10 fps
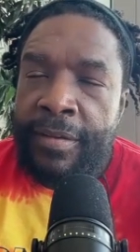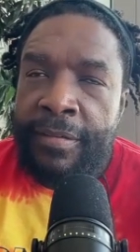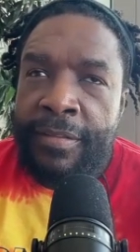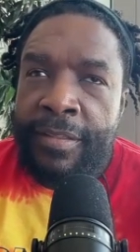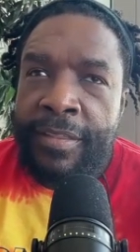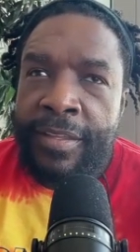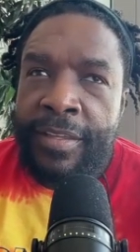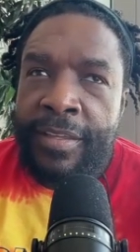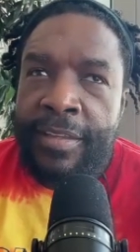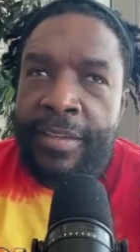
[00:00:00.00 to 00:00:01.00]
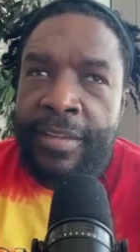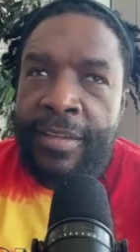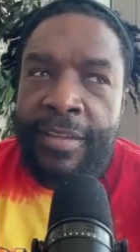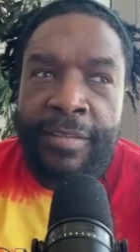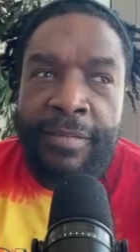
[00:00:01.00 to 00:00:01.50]
Oh, the thinking
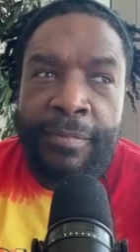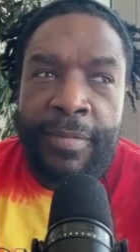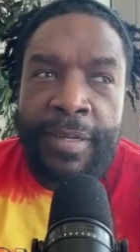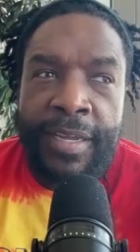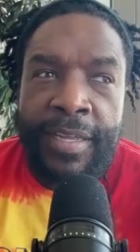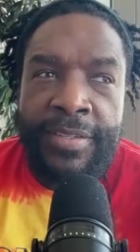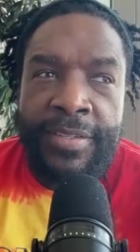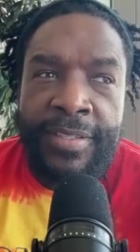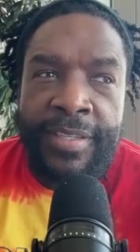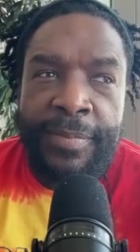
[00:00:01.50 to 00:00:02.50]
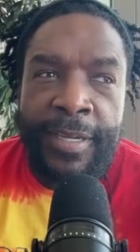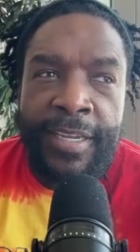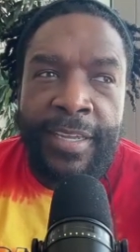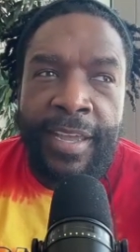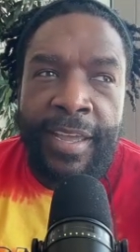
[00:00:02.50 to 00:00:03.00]
kind. My conscience is my
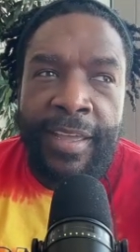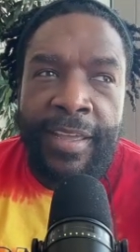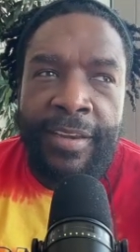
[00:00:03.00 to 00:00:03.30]
guide.